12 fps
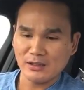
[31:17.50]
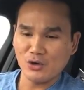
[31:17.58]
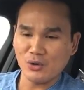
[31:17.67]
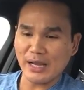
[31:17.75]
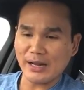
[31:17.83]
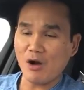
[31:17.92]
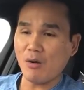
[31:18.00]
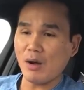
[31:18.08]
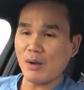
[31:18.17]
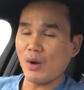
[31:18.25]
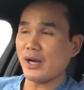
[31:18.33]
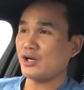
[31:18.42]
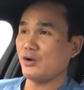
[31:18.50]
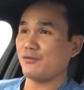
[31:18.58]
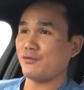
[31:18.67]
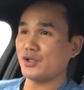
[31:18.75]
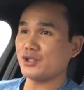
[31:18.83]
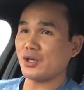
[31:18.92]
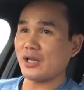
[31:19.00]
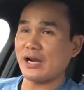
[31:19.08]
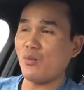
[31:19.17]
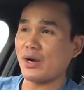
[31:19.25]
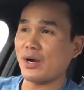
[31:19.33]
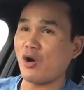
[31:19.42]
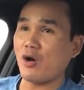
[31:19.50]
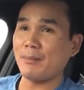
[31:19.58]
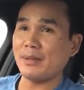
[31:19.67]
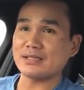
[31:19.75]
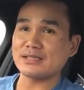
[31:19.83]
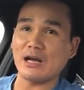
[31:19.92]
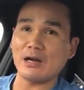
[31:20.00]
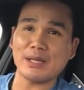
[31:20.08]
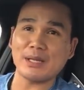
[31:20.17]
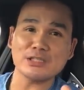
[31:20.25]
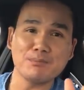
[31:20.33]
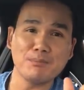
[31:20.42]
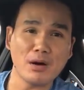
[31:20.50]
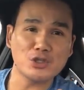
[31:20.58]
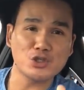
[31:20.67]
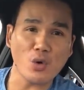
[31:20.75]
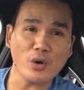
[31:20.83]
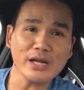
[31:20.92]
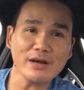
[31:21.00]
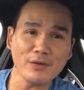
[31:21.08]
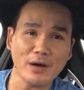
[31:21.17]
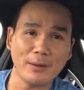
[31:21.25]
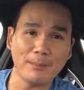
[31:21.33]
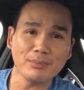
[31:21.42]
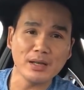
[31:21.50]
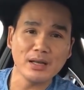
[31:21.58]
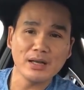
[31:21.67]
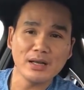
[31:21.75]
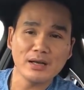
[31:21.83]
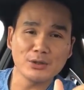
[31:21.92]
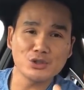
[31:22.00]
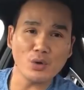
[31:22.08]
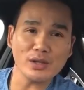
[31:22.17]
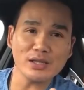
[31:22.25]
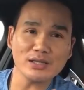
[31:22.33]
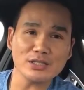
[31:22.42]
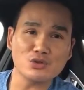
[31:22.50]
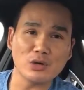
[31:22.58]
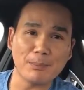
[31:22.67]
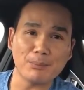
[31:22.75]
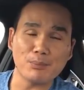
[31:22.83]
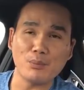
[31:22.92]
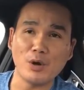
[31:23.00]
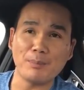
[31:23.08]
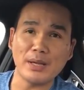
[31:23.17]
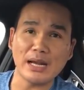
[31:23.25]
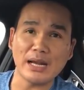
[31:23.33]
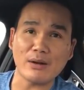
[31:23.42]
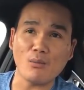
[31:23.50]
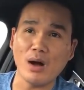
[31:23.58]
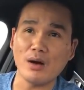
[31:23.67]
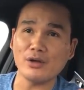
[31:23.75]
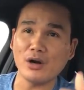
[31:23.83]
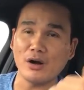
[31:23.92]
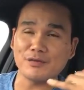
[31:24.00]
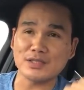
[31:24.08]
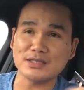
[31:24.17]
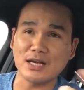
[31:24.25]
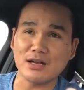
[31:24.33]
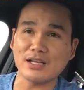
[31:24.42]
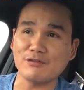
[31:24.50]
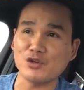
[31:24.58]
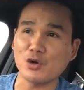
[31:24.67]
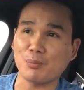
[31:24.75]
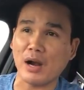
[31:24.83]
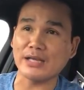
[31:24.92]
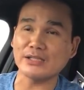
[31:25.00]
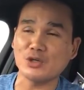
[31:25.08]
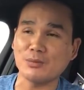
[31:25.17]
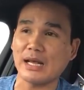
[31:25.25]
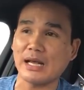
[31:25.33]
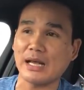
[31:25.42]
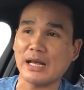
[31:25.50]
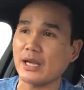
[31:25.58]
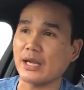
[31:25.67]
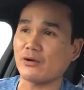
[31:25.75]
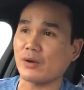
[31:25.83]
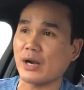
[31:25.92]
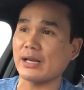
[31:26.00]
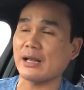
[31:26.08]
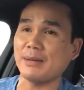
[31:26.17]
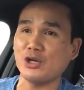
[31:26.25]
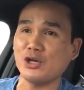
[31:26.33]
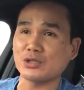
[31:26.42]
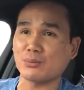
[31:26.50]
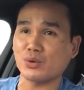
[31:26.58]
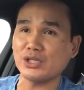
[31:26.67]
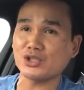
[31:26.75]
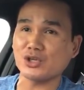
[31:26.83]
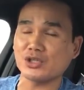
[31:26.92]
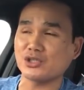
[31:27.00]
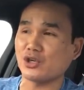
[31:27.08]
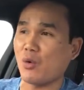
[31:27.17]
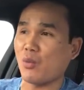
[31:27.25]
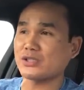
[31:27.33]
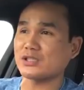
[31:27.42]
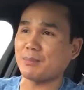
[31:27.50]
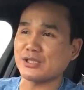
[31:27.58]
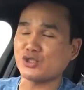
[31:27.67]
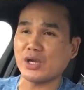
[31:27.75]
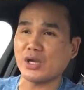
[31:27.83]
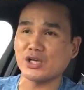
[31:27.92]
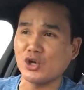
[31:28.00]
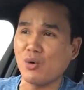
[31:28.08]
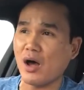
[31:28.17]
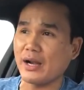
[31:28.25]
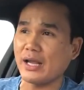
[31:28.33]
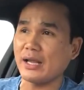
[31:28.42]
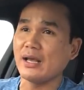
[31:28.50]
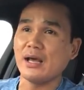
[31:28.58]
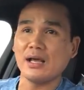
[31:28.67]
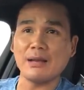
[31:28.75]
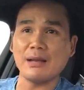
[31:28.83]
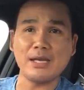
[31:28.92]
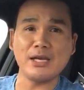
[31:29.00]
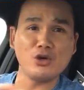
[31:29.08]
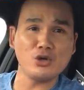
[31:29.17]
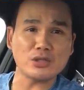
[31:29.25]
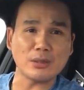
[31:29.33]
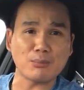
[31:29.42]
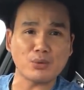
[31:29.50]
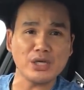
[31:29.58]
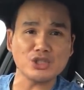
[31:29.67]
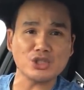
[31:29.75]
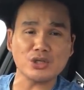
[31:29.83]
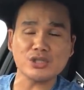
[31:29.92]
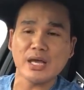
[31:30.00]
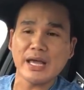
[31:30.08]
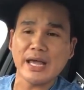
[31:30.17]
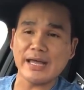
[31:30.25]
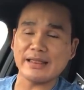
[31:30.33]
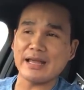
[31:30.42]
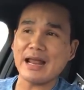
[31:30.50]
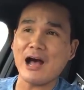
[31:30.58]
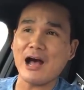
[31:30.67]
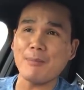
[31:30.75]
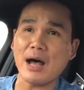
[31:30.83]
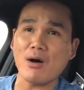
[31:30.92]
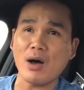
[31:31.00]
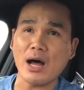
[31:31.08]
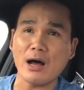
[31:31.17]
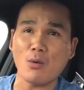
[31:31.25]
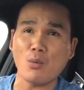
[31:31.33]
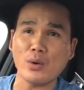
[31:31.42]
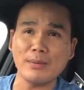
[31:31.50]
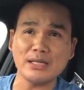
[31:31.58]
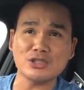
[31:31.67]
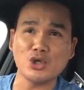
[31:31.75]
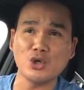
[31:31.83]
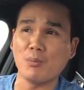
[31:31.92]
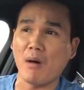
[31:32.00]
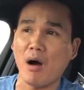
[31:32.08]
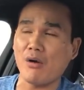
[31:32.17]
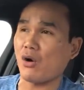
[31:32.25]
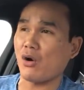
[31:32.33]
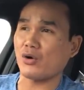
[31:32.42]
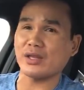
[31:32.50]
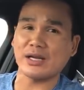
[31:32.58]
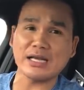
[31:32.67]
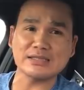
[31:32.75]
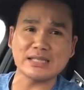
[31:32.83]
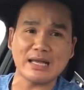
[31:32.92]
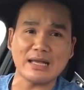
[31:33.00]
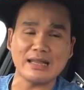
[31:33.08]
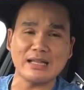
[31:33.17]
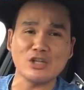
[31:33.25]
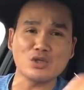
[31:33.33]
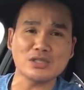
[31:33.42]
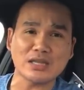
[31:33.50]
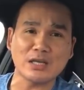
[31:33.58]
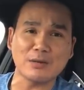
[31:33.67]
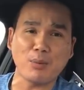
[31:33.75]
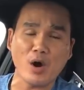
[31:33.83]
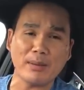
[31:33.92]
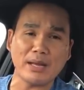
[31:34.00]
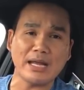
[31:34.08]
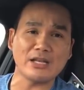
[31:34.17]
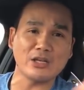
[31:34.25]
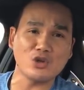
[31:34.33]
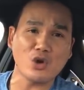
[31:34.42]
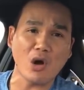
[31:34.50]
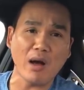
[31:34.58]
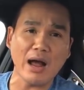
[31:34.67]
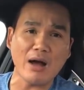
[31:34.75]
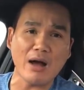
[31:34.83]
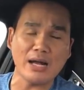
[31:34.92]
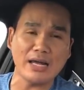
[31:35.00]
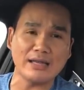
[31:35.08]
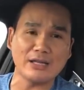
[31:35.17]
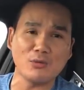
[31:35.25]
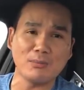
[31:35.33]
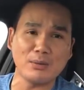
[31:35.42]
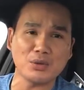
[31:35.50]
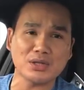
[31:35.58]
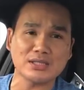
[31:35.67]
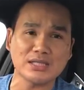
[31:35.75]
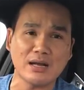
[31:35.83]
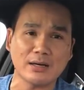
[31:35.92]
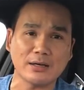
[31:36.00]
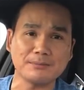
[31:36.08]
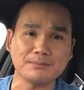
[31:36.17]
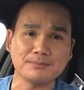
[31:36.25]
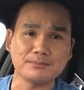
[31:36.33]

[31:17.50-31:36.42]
you're like, oh, I want to do it virtually. I don't want to go meet the seller, because majority of the script will be like, well, you know, if the seller gives you a price, you'll be like, okay, great, let me do some research, you know, what's the best you can do on it? Let me do some research, and then how about we meet tomorrow or the next day? And then you set the appointment, and then you go out, and then you meet with the seller.